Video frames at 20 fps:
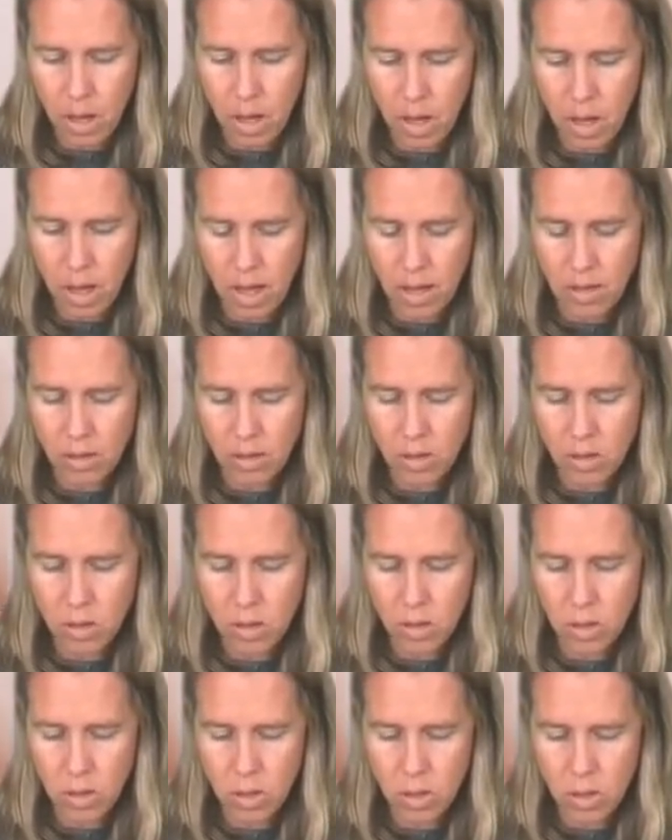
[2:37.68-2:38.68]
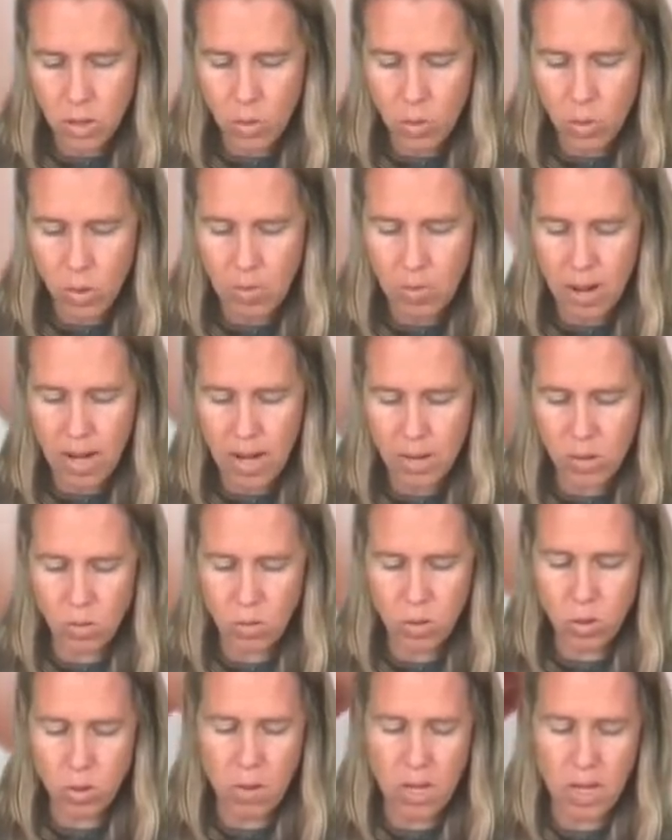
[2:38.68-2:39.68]
and went back
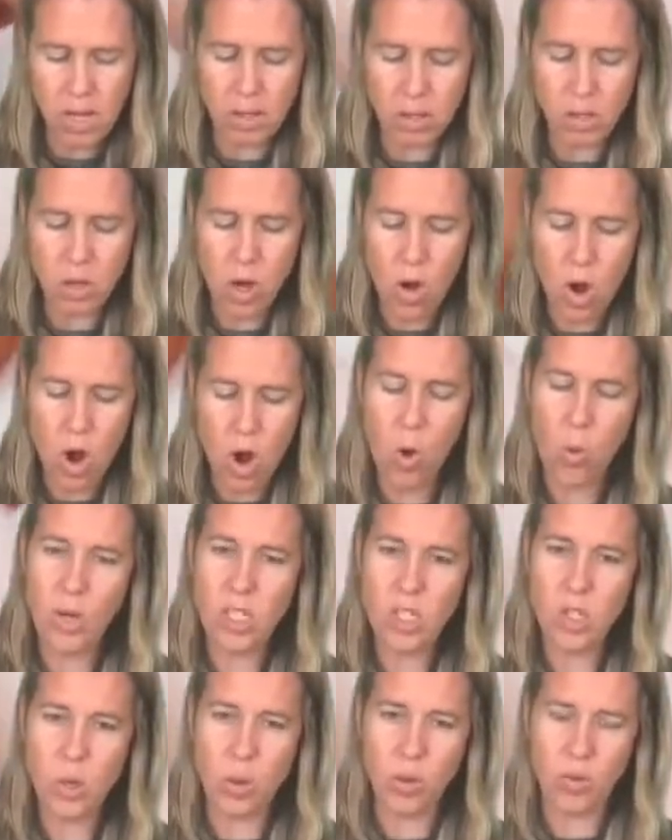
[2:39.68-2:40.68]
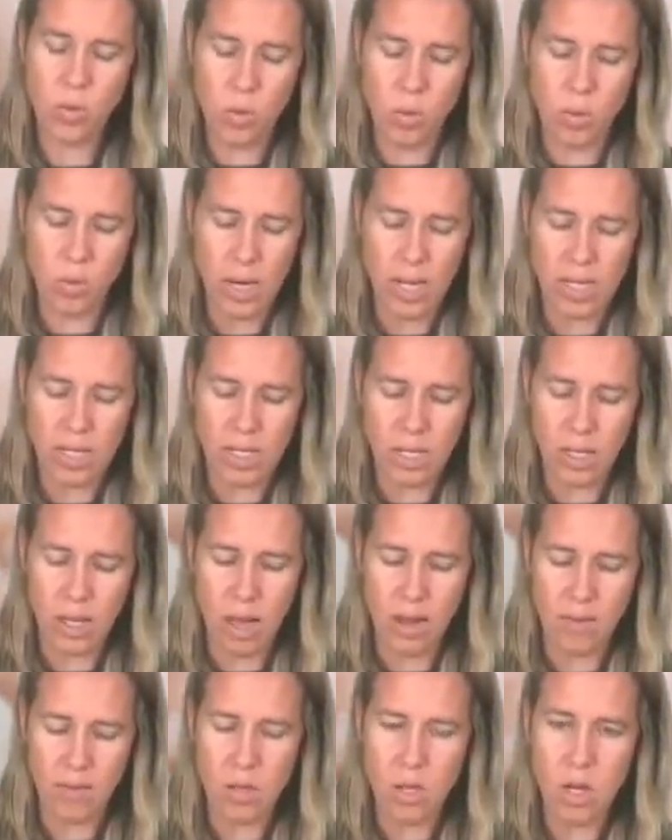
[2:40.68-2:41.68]
through the beads, always sewing from the right to the
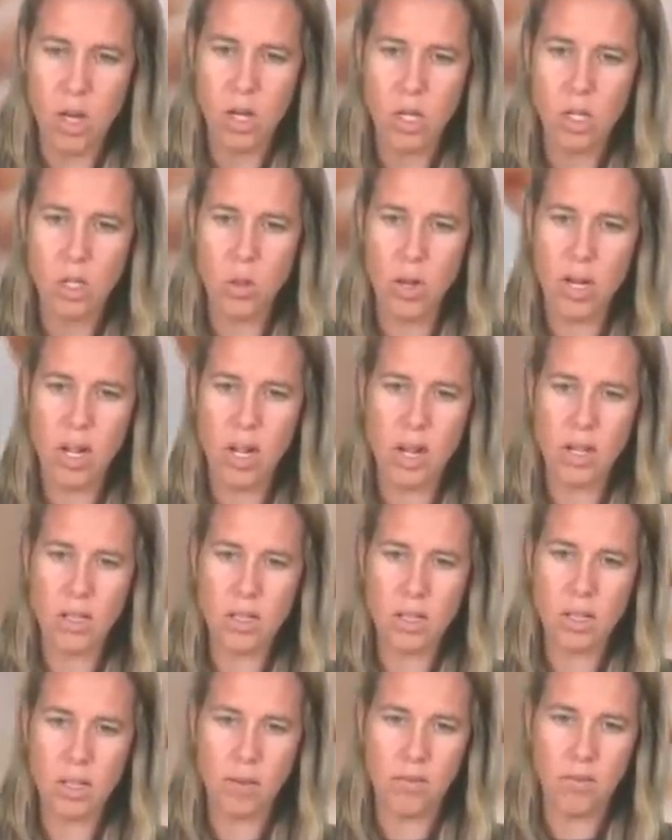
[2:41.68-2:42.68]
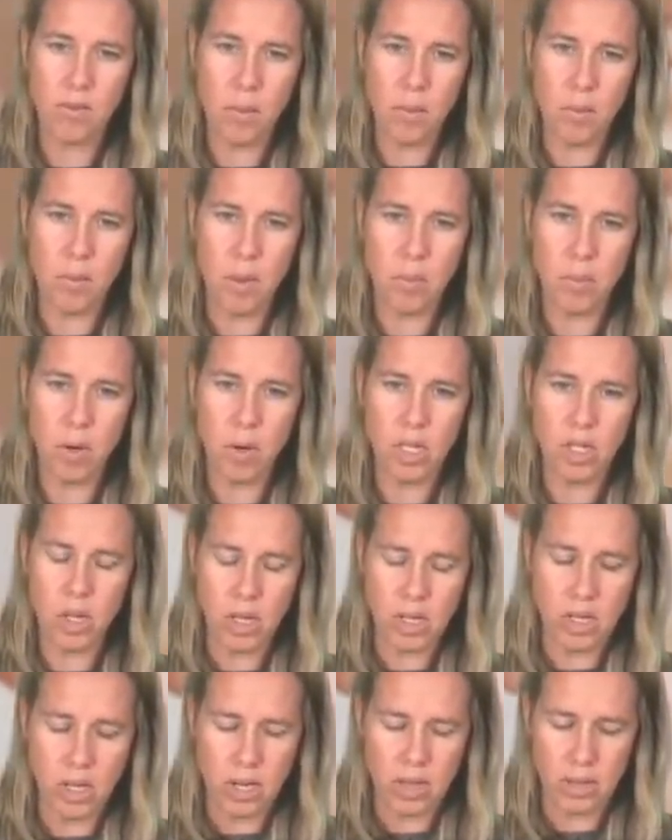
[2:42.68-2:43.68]
left. So I constantly flip my
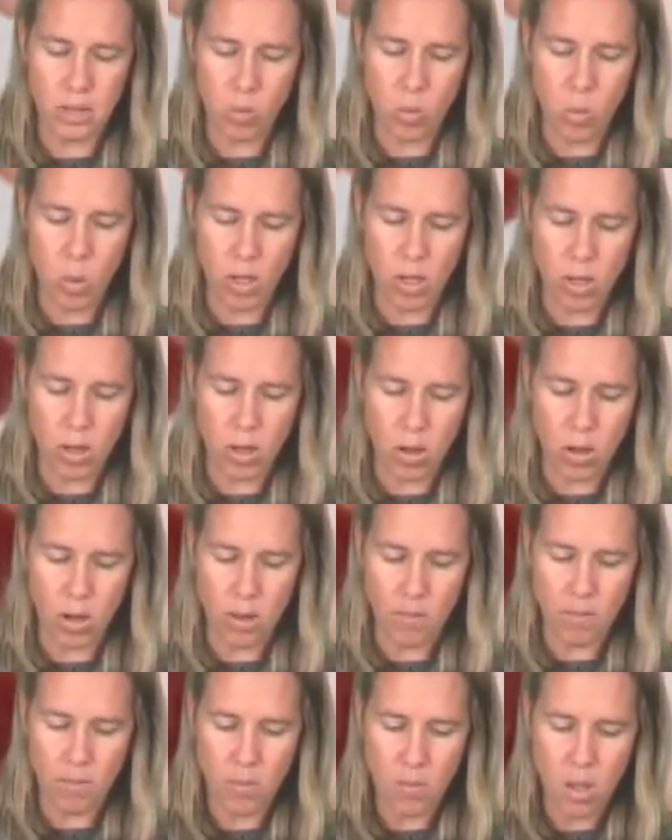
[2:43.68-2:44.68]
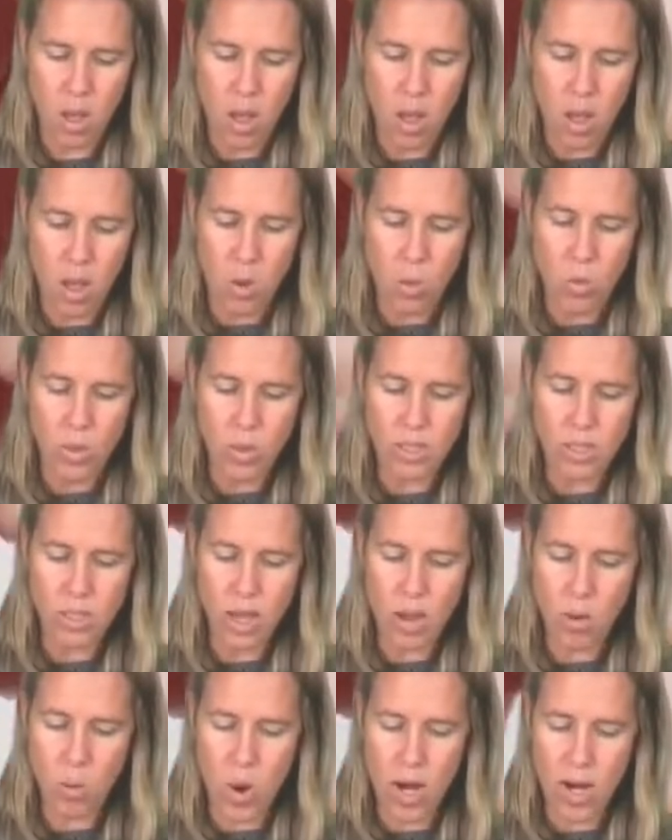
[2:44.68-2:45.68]
project as I'm working on it. Once
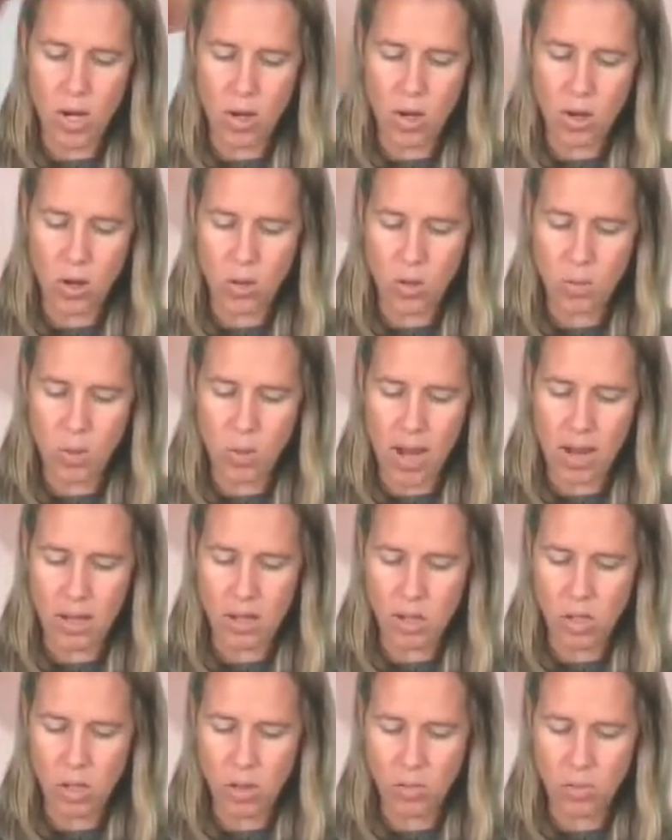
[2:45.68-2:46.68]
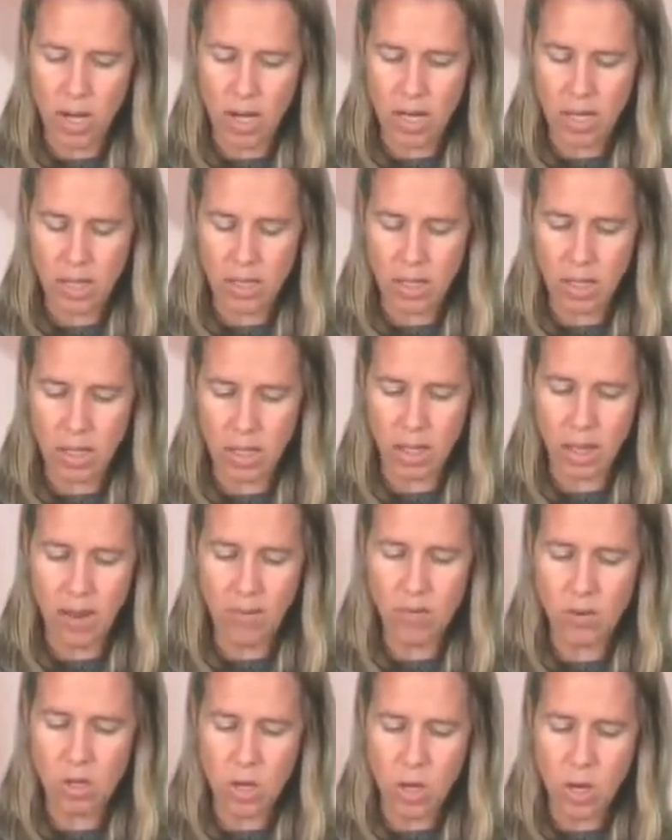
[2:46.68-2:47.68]
that wire goes back to the right and to the
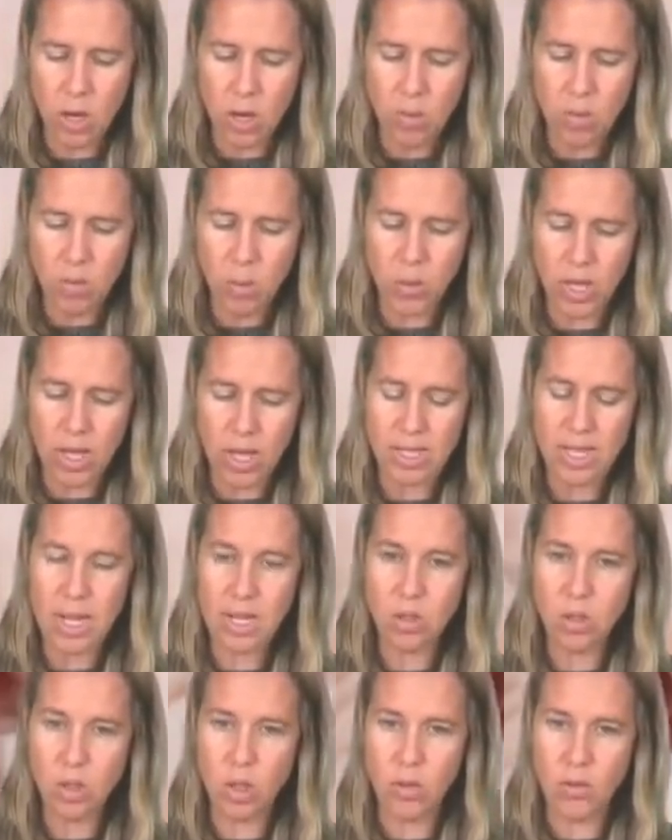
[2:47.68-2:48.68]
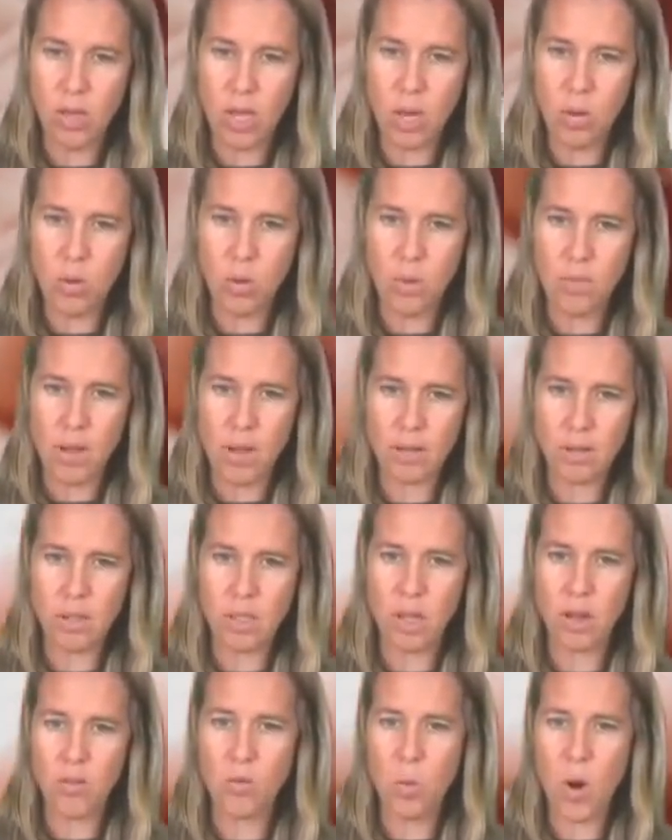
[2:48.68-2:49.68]
left, pull that down so you have equal
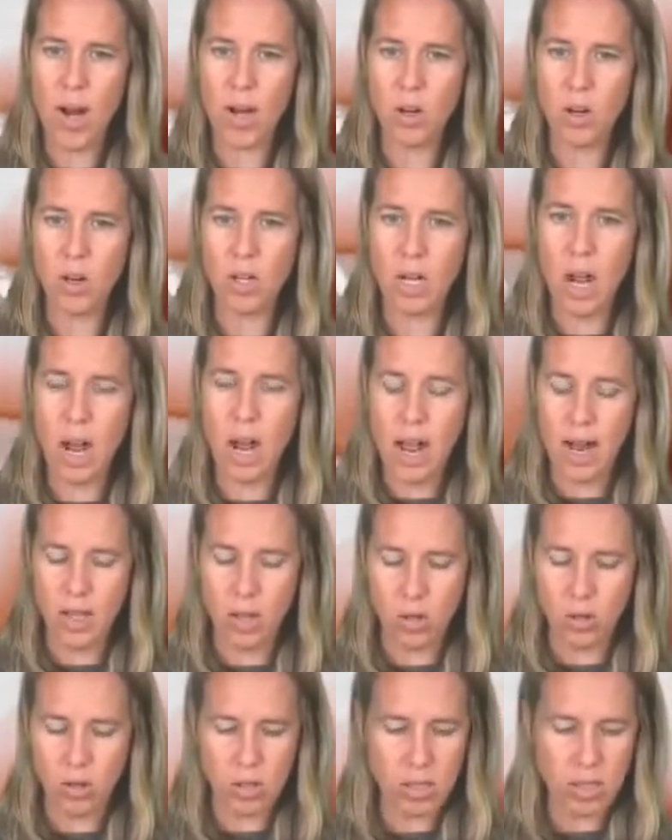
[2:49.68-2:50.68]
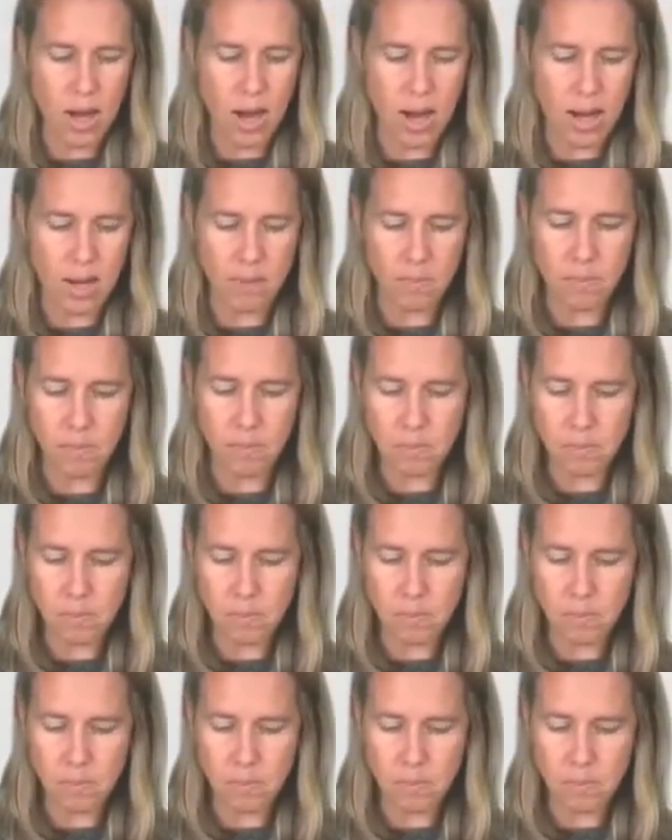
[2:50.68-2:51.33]
amounts of wire on either side.